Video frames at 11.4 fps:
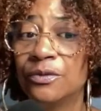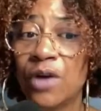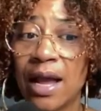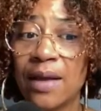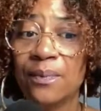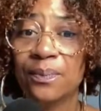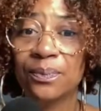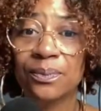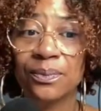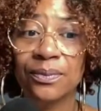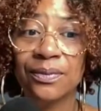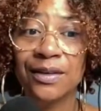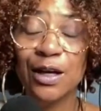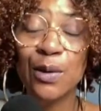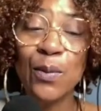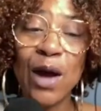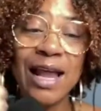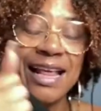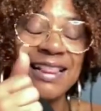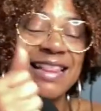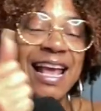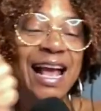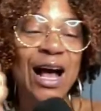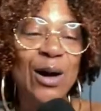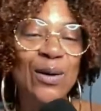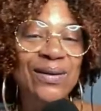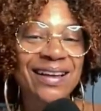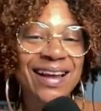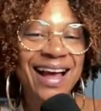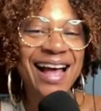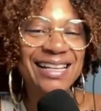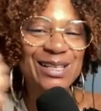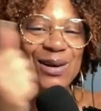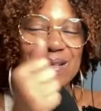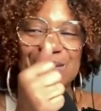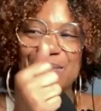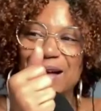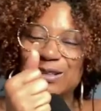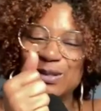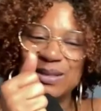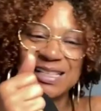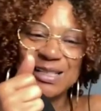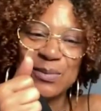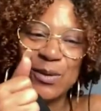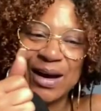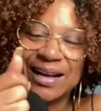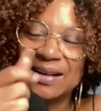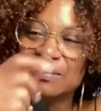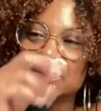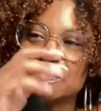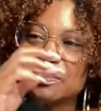Right? Good morning, Theo. I talked about you this morning.